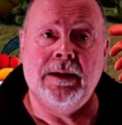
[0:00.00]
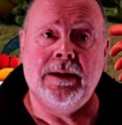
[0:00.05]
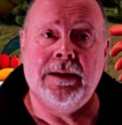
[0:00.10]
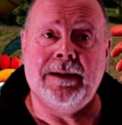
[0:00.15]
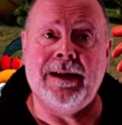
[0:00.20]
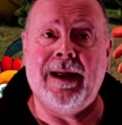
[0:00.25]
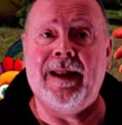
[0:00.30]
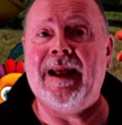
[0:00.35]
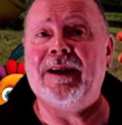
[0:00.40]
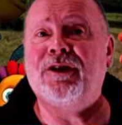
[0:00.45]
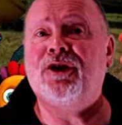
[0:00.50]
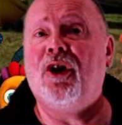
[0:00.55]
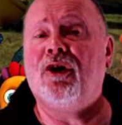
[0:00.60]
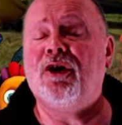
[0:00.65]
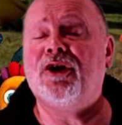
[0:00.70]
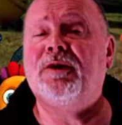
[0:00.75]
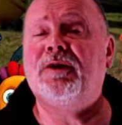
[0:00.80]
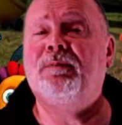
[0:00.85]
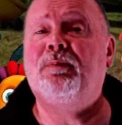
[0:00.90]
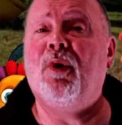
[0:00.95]
Now that's not
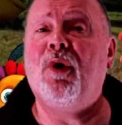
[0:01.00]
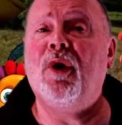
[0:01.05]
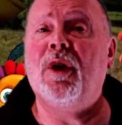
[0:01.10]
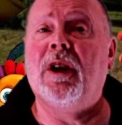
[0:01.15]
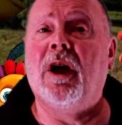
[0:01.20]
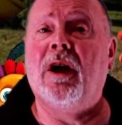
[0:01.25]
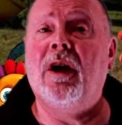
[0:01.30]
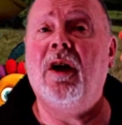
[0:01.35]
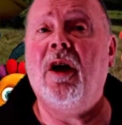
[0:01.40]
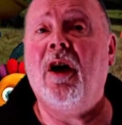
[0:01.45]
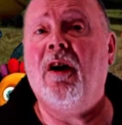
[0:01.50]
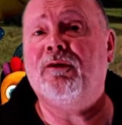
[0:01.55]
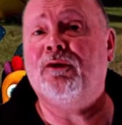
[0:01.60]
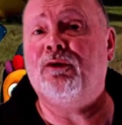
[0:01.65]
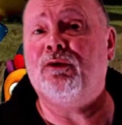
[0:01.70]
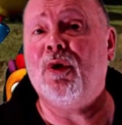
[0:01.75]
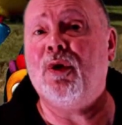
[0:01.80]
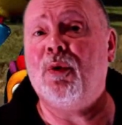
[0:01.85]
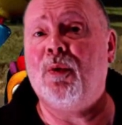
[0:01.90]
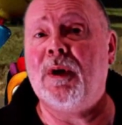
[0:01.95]
a spoiler,
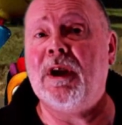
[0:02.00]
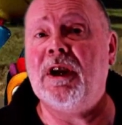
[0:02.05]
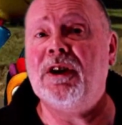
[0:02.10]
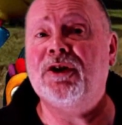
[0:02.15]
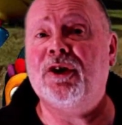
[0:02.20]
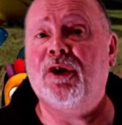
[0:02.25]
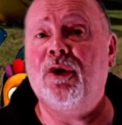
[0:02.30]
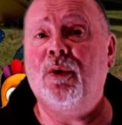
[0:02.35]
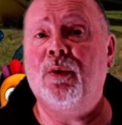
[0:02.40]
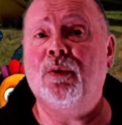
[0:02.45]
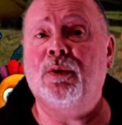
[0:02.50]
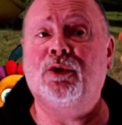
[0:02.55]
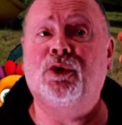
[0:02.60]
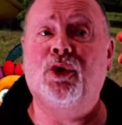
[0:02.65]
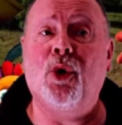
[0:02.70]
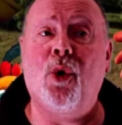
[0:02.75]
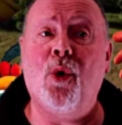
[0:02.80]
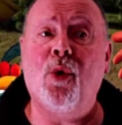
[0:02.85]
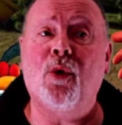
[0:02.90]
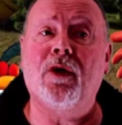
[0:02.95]
after all it is called
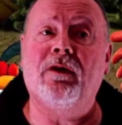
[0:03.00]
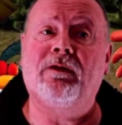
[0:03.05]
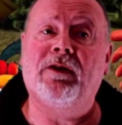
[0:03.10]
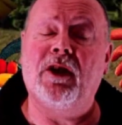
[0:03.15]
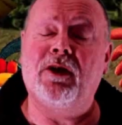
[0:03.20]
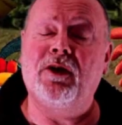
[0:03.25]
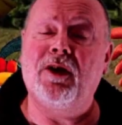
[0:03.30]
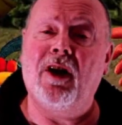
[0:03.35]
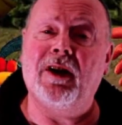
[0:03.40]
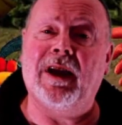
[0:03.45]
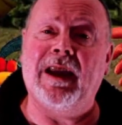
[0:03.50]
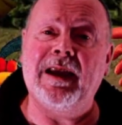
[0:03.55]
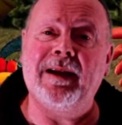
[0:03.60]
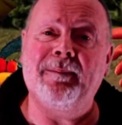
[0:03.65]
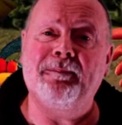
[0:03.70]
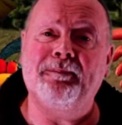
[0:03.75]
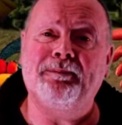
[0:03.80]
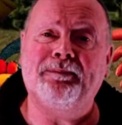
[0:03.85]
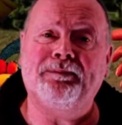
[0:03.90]
Dawn of the Nugget.